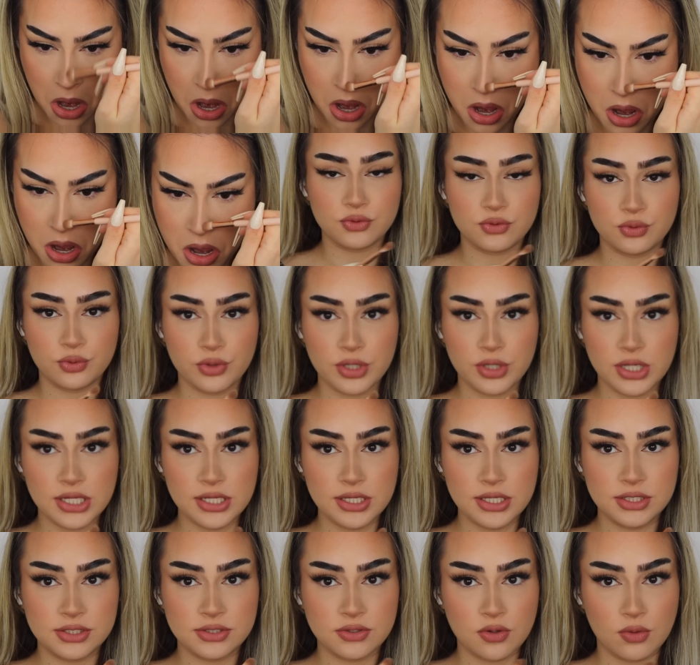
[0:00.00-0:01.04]
It's
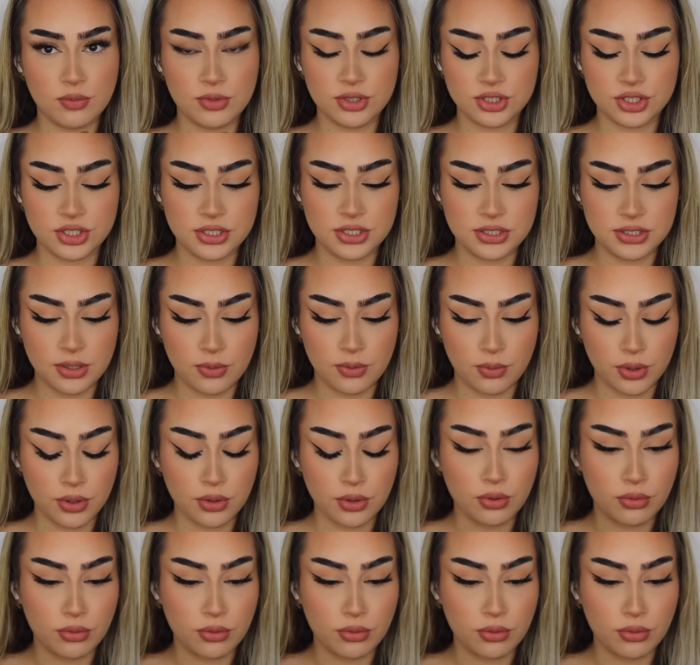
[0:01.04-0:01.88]
really so much easier when you